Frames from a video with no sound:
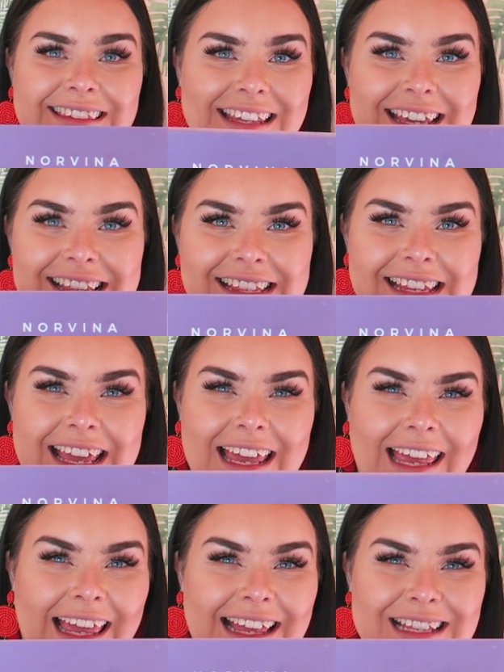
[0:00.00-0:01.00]
This
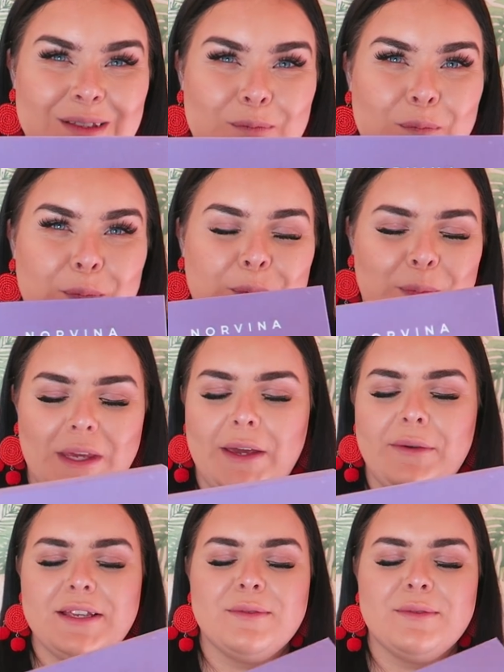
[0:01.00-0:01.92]
is beauty.